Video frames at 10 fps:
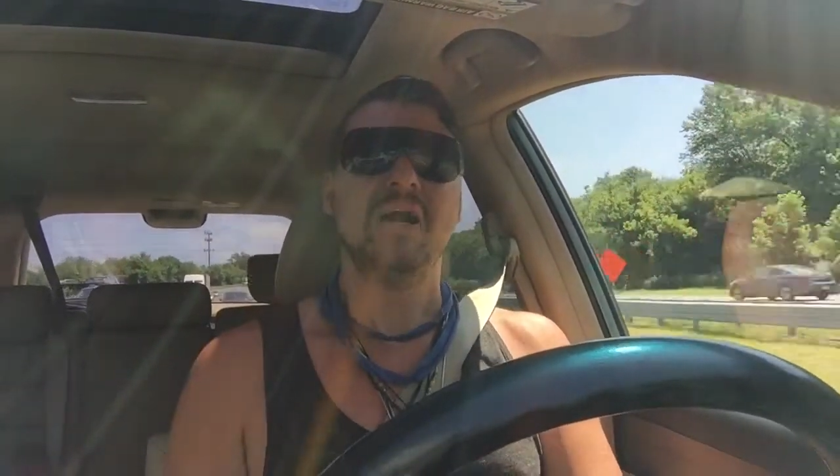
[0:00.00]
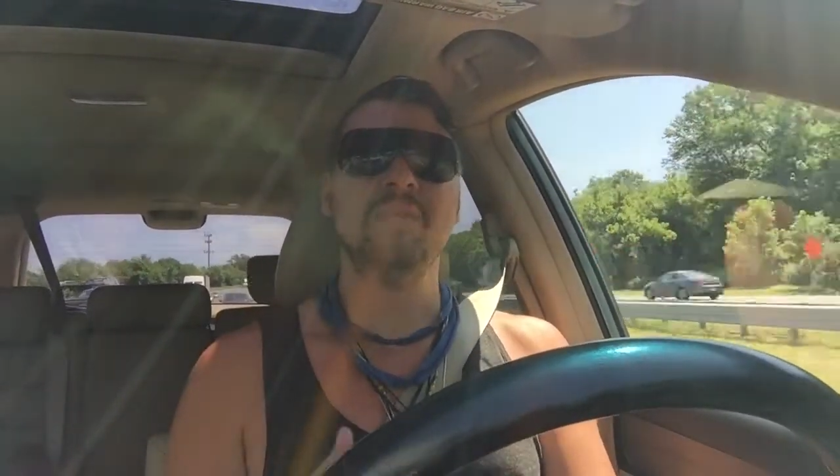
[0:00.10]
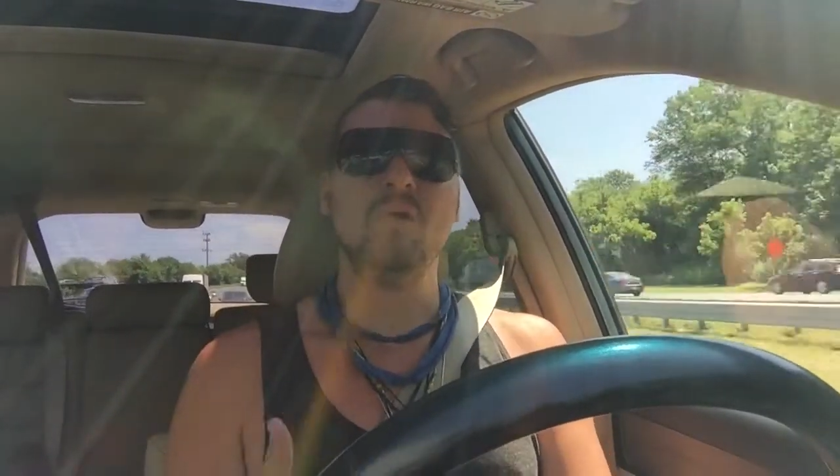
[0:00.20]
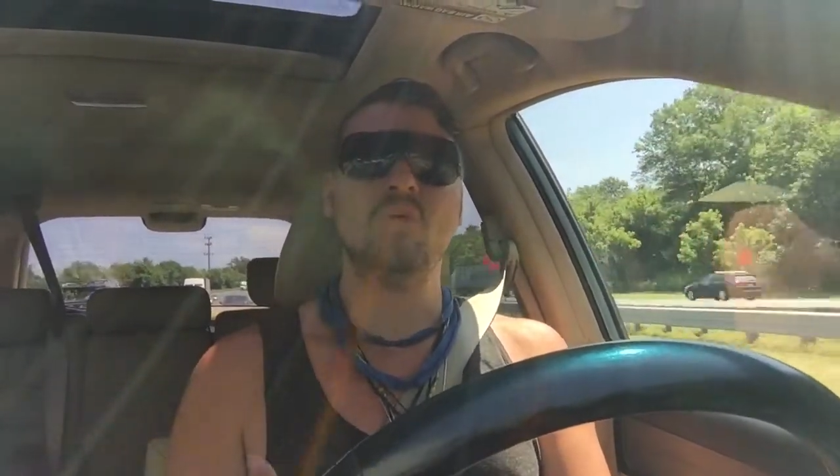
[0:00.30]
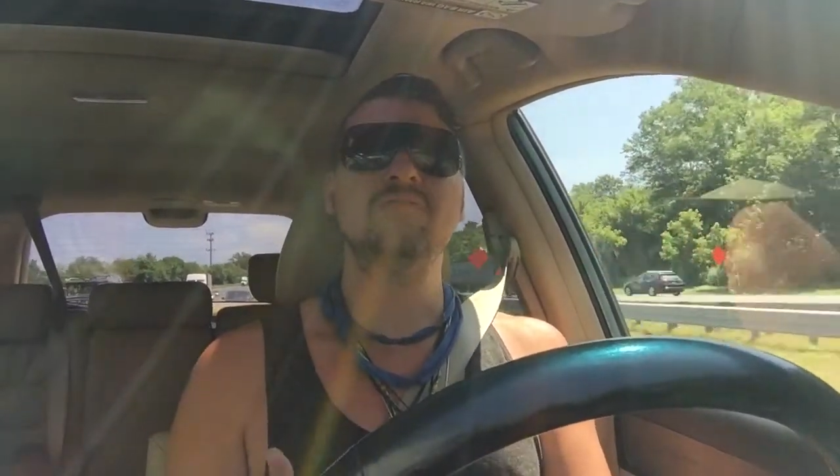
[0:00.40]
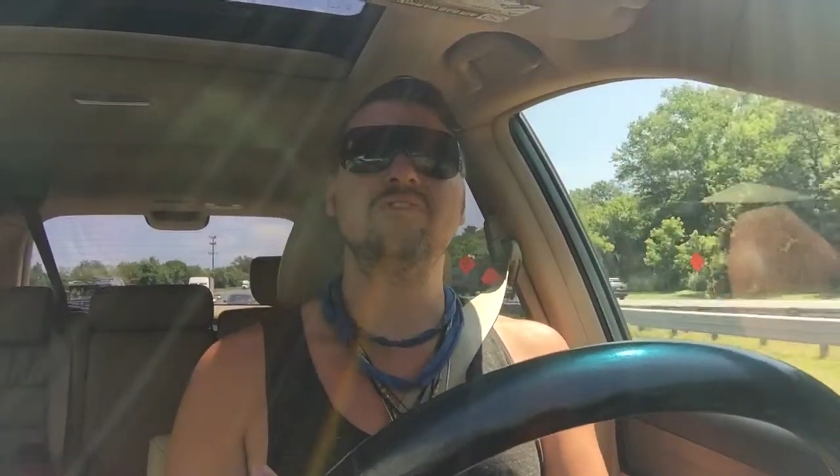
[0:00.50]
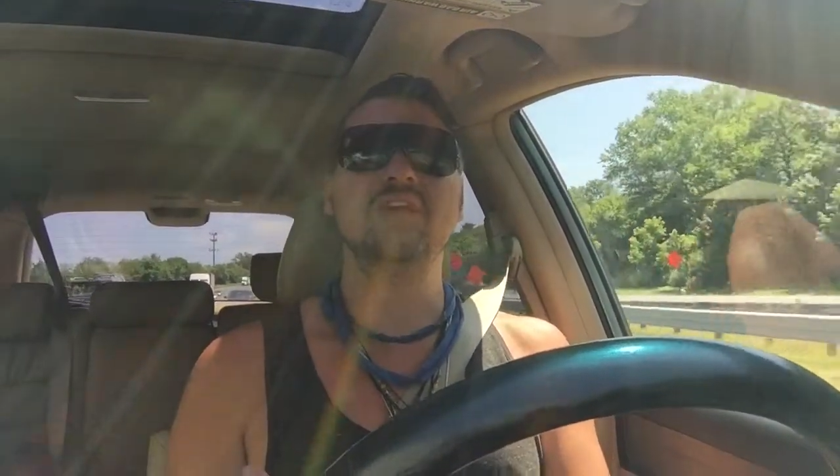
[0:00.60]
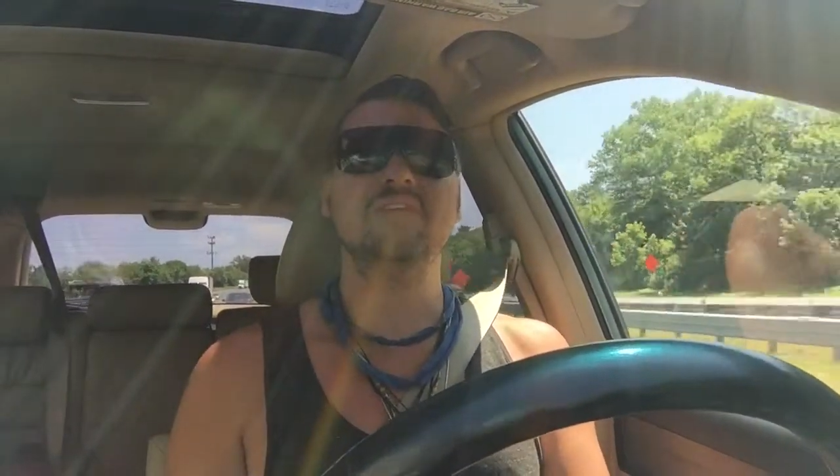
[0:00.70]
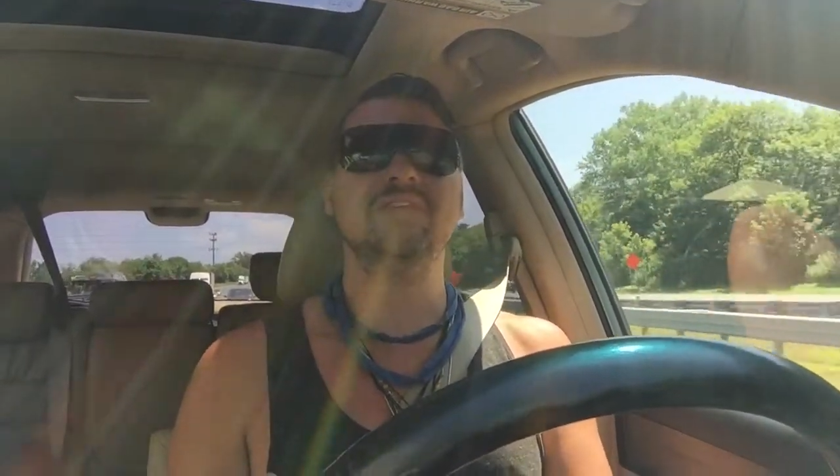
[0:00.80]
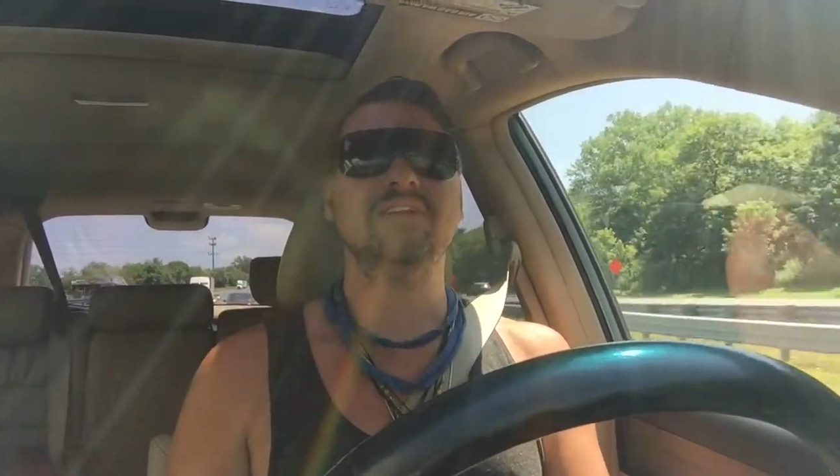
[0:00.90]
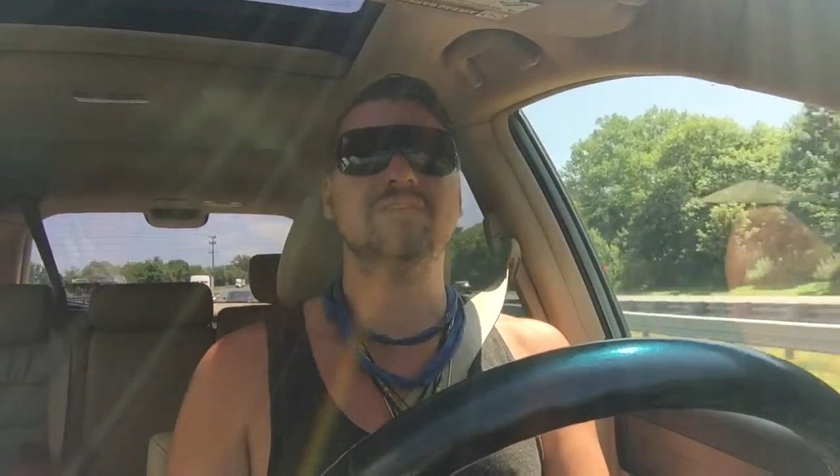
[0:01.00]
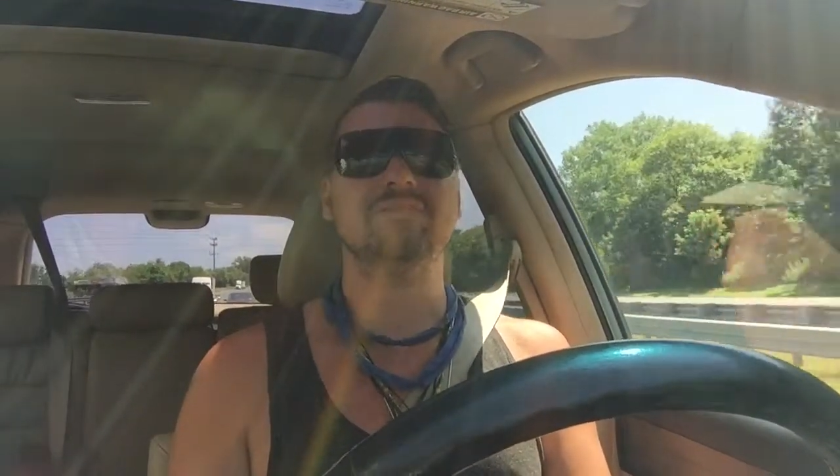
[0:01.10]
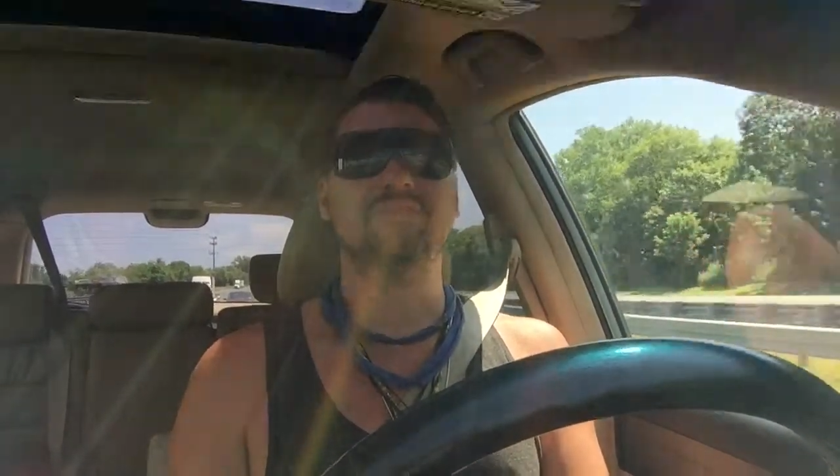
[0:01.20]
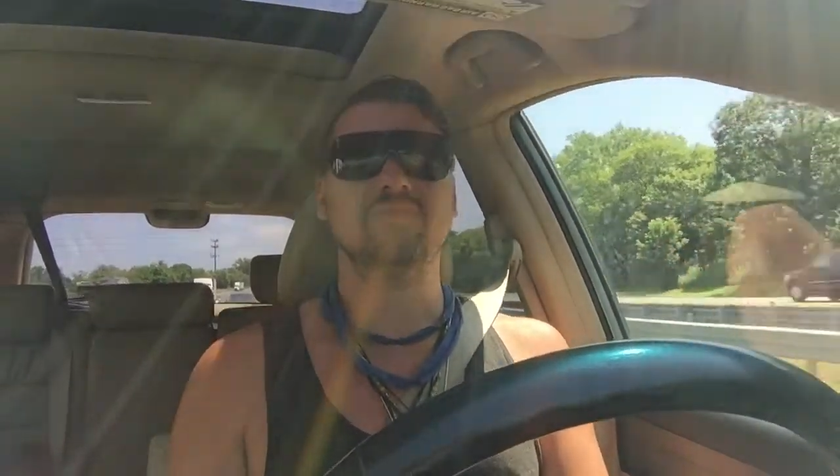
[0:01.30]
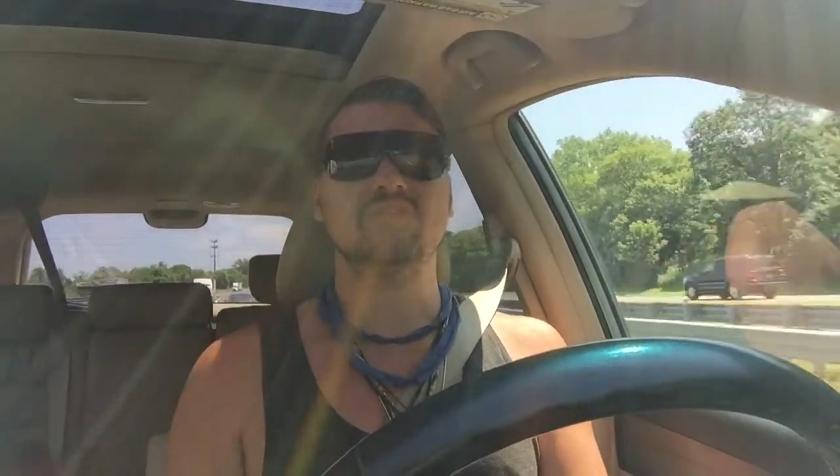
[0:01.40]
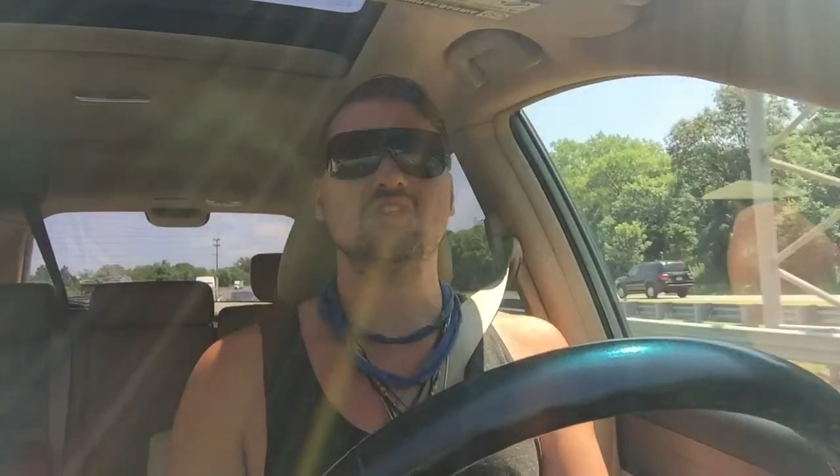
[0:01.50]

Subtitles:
I'm not one for giving